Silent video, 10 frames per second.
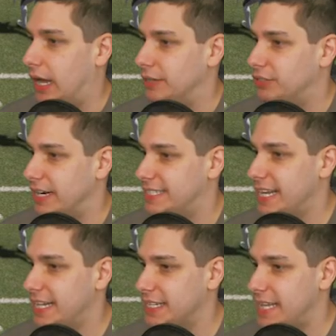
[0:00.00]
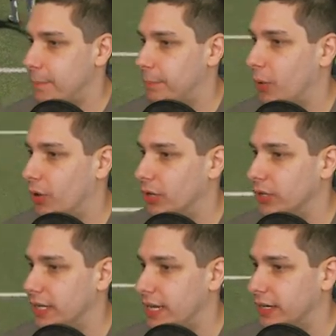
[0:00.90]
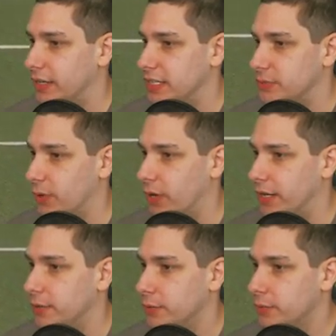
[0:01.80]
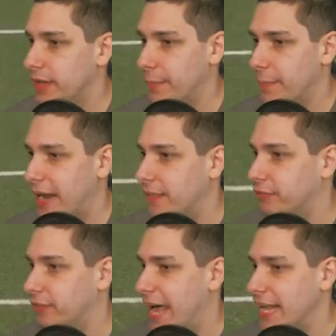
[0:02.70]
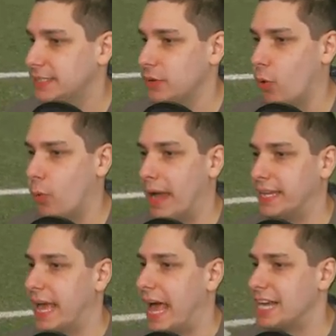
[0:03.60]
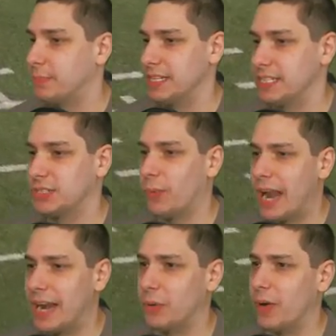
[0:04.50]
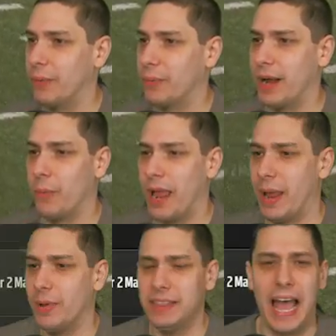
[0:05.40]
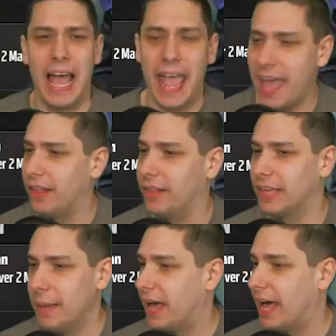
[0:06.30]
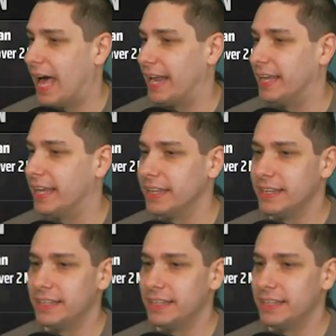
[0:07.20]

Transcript: Uh, try and set the tempo early here in this one. Got a man in the flats. Oh my gosh, but it's swatted away right away. What the hell? Come on.